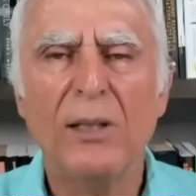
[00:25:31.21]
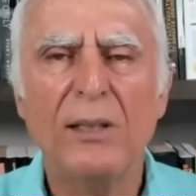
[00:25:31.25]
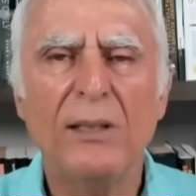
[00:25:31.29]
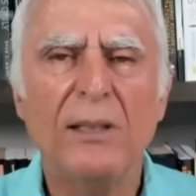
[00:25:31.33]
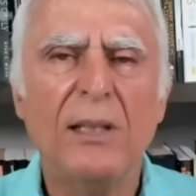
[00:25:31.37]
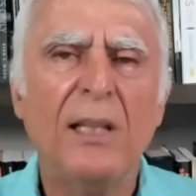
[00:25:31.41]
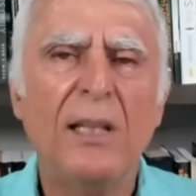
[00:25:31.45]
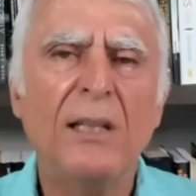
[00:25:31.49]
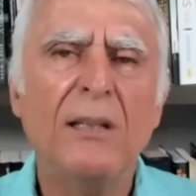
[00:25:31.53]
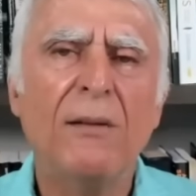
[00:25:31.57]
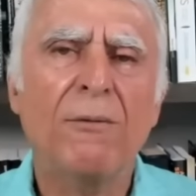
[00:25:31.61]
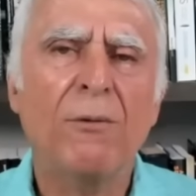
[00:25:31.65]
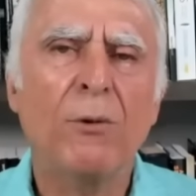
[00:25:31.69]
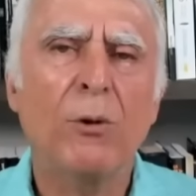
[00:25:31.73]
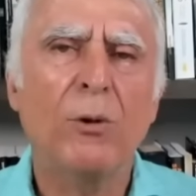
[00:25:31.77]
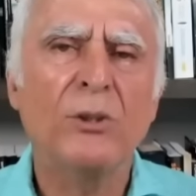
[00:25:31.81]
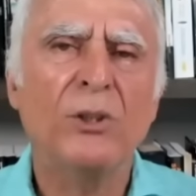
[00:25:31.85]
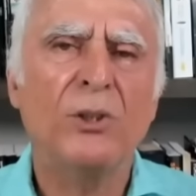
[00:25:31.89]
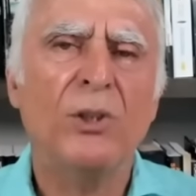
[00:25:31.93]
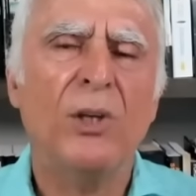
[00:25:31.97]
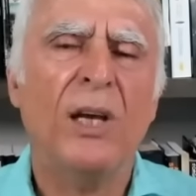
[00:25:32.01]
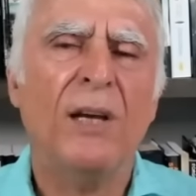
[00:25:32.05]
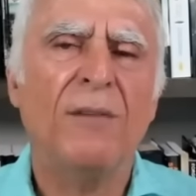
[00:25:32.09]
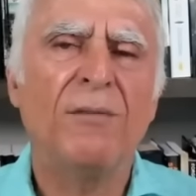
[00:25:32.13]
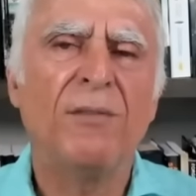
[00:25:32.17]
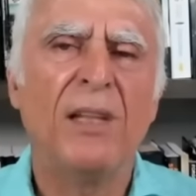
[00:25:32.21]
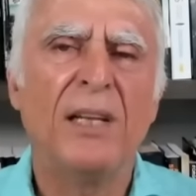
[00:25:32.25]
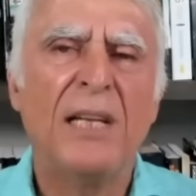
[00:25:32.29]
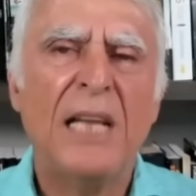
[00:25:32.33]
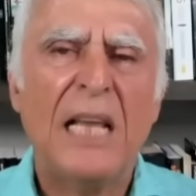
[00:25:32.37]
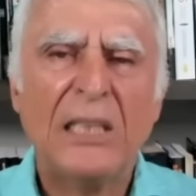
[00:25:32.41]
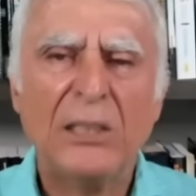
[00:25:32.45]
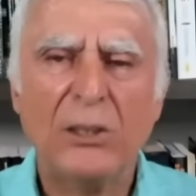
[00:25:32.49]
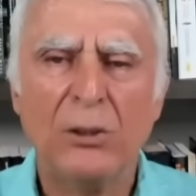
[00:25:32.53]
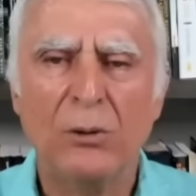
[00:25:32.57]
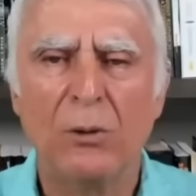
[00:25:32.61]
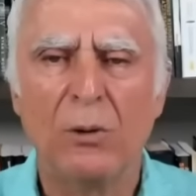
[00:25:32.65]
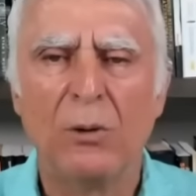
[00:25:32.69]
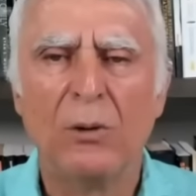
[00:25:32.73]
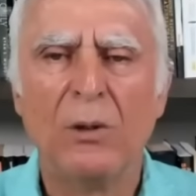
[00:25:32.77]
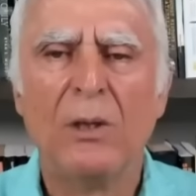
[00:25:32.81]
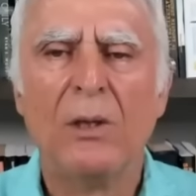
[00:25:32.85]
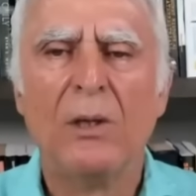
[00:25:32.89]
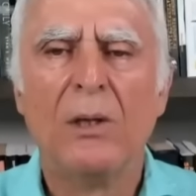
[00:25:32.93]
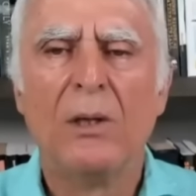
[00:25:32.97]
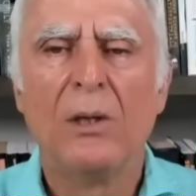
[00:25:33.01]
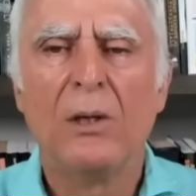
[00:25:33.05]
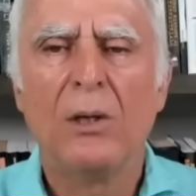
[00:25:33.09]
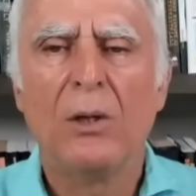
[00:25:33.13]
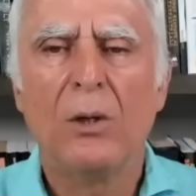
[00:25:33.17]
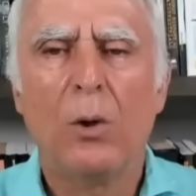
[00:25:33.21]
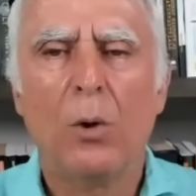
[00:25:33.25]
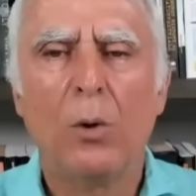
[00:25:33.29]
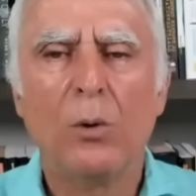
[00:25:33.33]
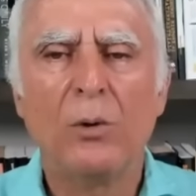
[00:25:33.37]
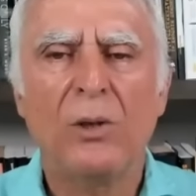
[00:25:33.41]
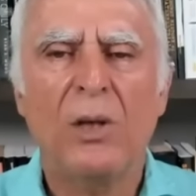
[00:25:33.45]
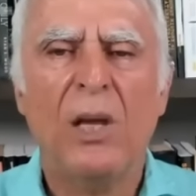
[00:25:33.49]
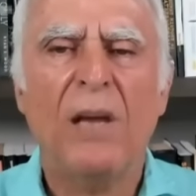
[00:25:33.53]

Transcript: And then of course you have the national, or